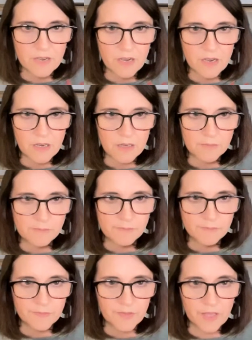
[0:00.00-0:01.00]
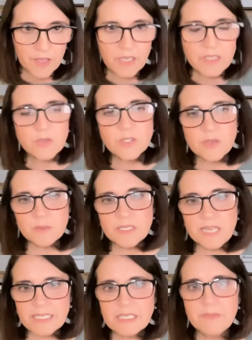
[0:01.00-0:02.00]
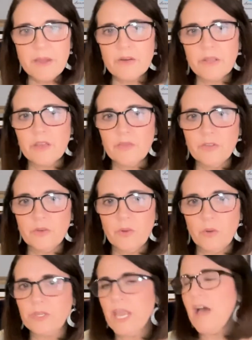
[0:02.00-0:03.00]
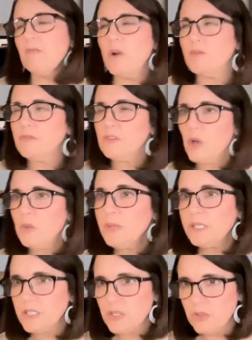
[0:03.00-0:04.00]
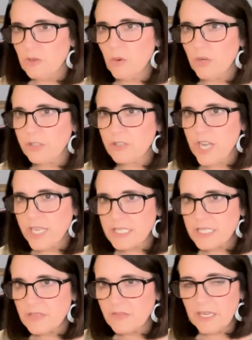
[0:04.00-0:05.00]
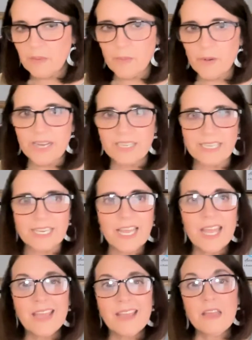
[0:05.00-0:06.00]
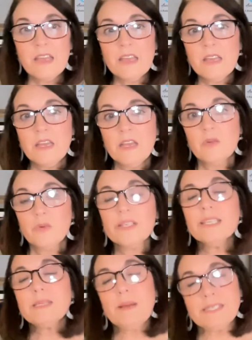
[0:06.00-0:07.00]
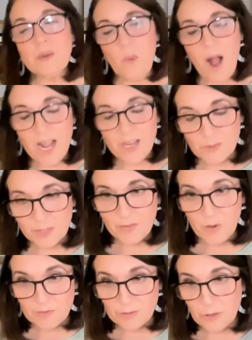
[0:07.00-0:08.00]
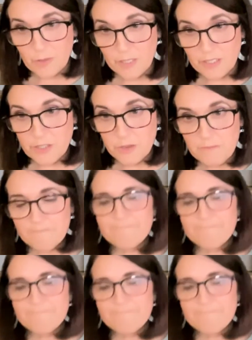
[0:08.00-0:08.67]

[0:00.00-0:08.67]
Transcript: So someone asked about, if you only have one fallopian tube, what are your chances of getting pregnant? Really, it depends on why you only have one fallopian tube.